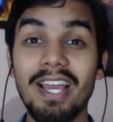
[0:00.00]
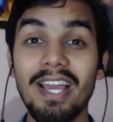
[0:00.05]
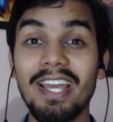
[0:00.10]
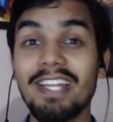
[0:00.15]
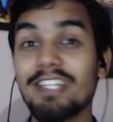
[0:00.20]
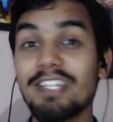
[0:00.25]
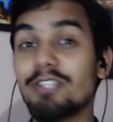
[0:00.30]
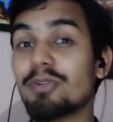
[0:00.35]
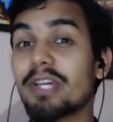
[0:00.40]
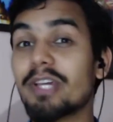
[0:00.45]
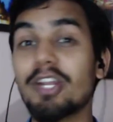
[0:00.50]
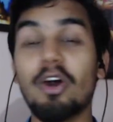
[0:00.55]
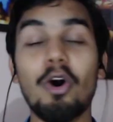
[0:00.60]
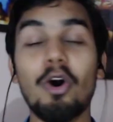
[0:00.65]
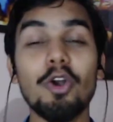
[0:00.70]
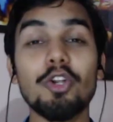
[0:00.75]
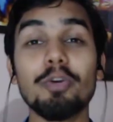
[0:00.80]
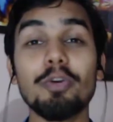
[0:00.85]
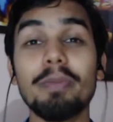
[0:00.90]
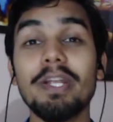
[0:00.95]
and you can
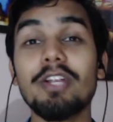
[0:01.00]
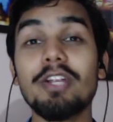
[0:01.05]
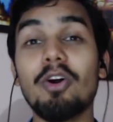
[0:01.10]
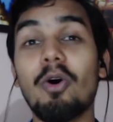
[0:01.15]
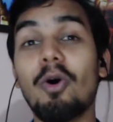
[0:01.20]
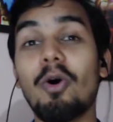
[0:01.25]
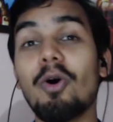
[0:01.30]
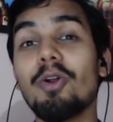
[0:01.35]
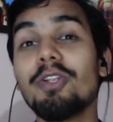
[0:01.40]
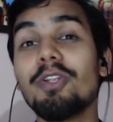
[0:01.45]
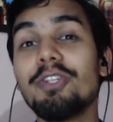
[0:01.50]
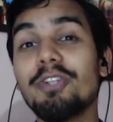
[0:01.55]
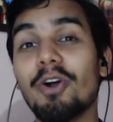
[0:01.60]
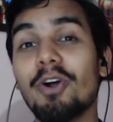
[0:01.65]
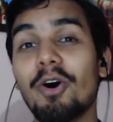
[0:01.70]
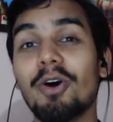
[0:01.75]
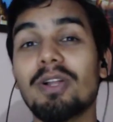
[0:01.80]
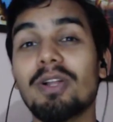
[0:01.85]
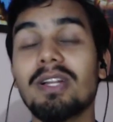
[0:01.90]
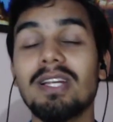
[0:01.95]
automate all
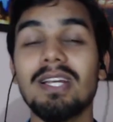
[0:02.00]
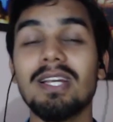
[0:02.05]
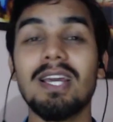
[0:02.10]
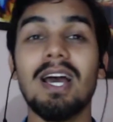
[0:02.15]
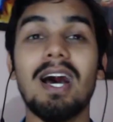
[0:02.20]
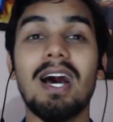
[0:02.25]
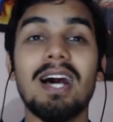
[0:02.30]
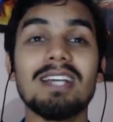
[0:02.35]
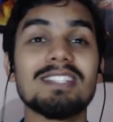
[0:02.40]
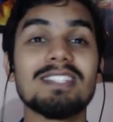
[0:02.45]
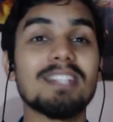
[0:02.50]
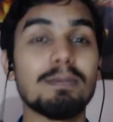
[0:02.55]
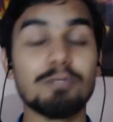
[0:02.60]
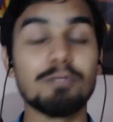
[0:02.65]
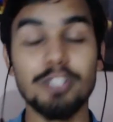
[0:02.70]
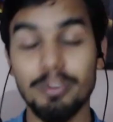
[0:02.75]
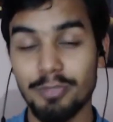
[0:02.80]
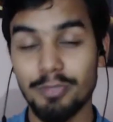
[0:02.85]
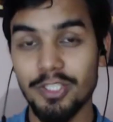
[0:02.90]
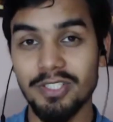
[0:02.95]
your
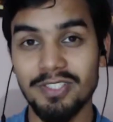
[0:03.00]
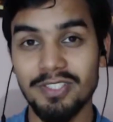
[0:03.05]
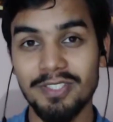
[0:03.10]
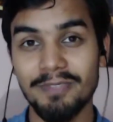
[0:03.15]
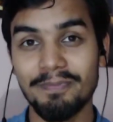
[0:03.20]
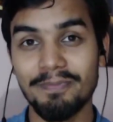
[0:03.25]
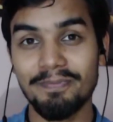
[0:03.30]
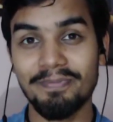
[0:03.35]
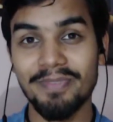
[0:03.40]
subscriptions.